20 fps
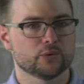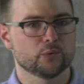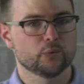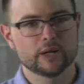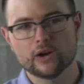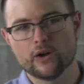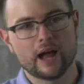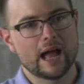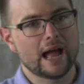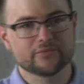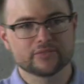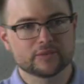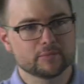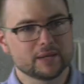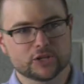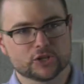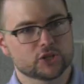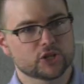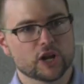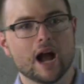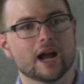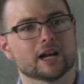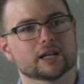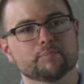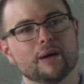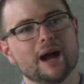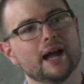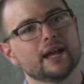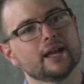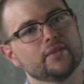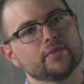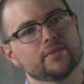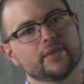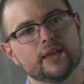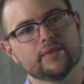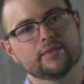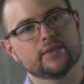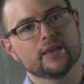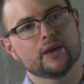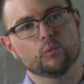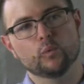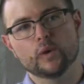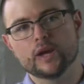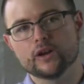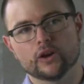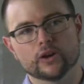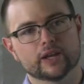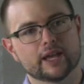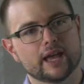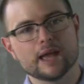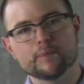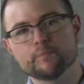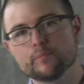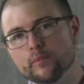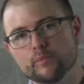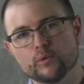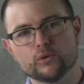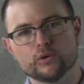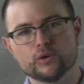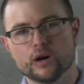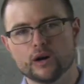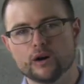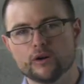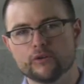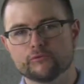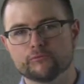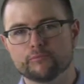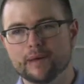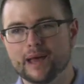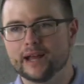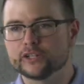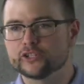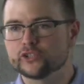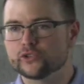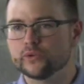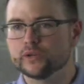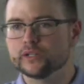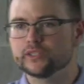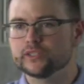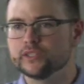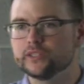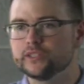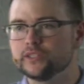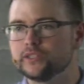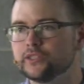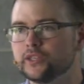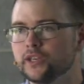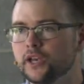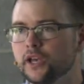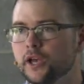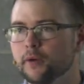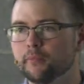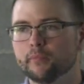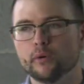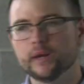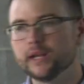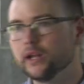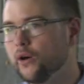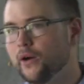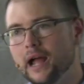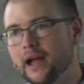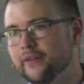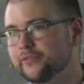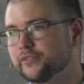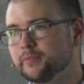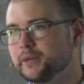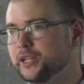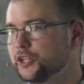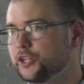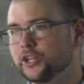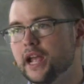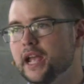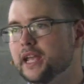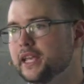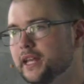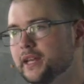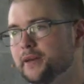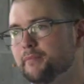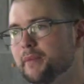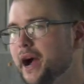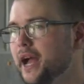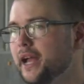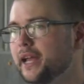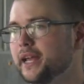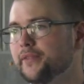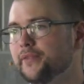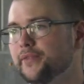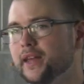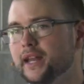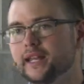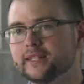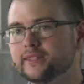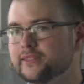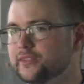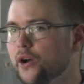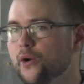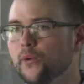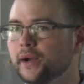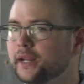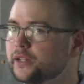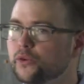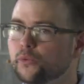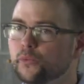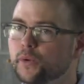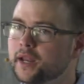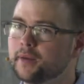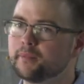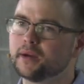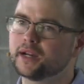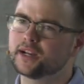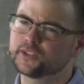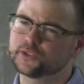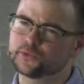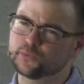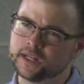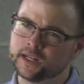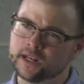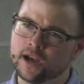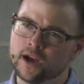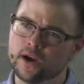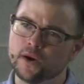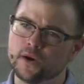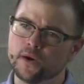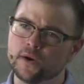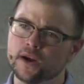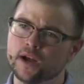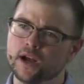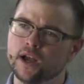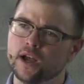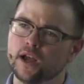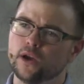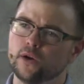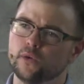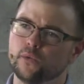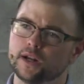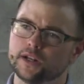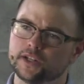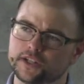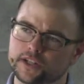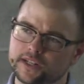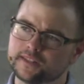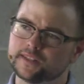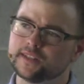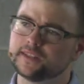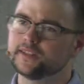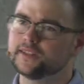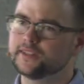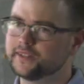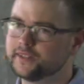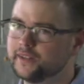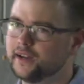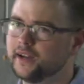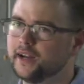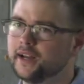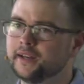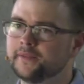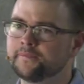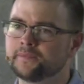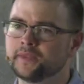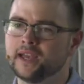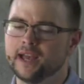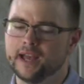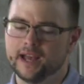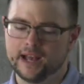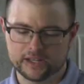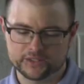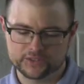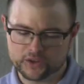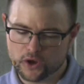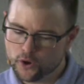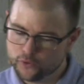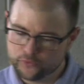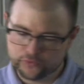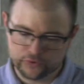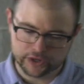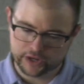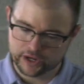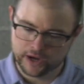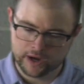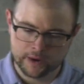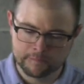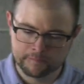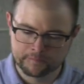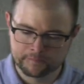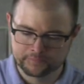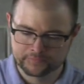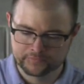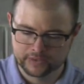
We don't have to be shocked by it that we are capable of bad choices, but we don't have to be shaken by it that it's going to win, because we know what Jesus has done, has overcome.